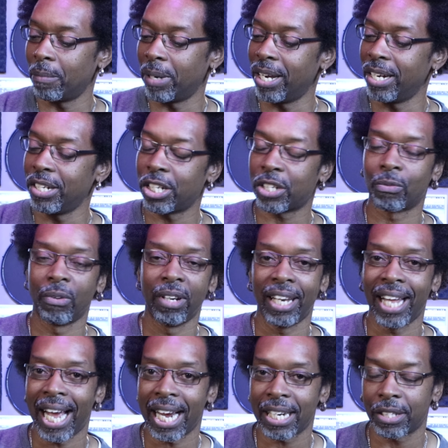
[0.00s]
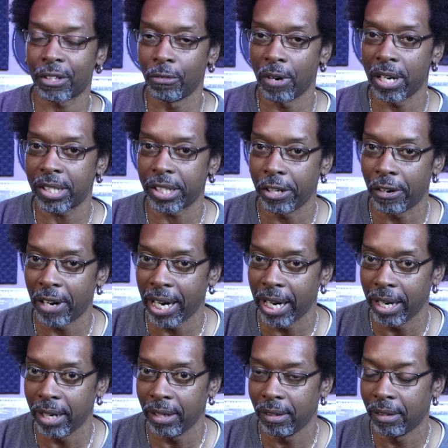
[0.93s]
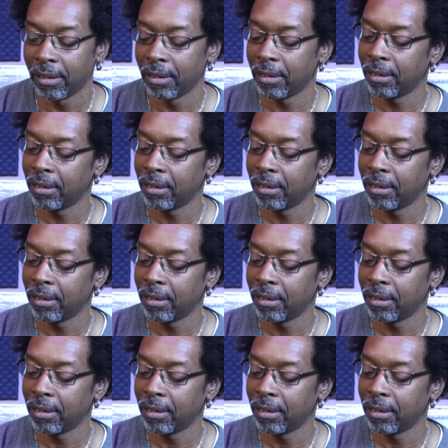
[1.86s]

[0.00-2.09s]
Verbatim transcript: And then just relax the rest of your hand